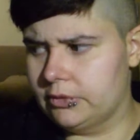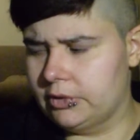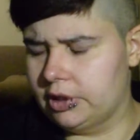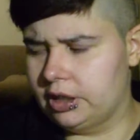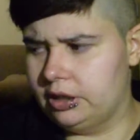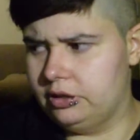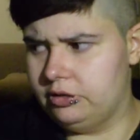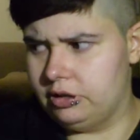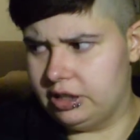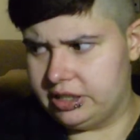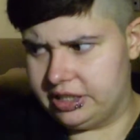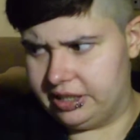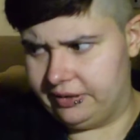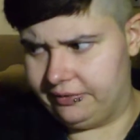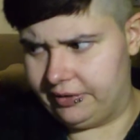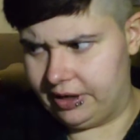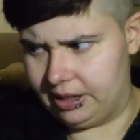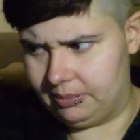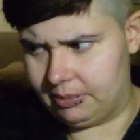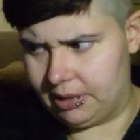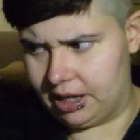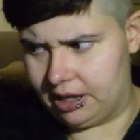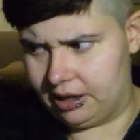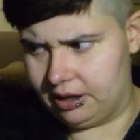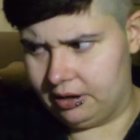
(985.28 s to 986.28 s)
dressing
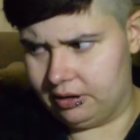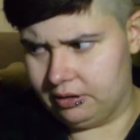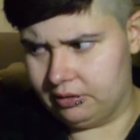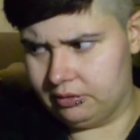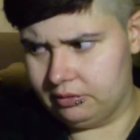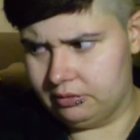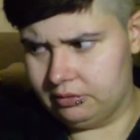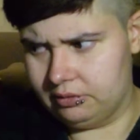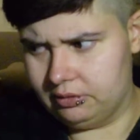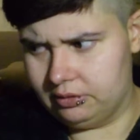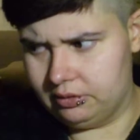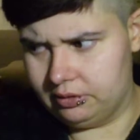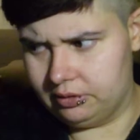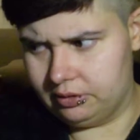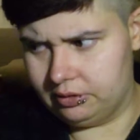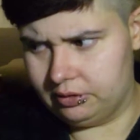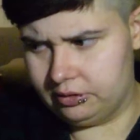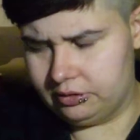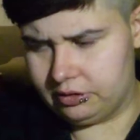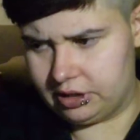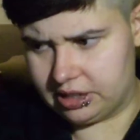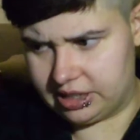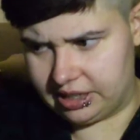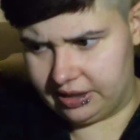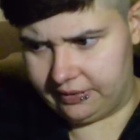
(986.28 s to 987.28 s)
female,
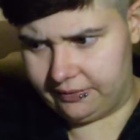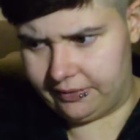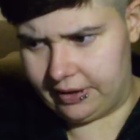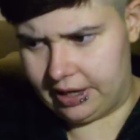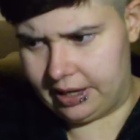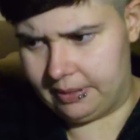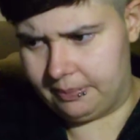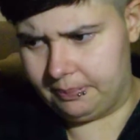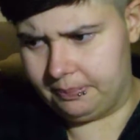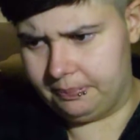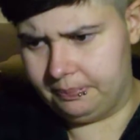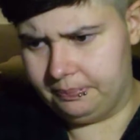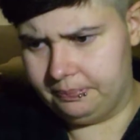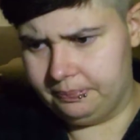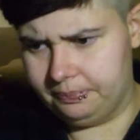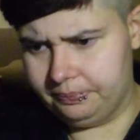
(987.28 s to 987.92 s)
dressing femme,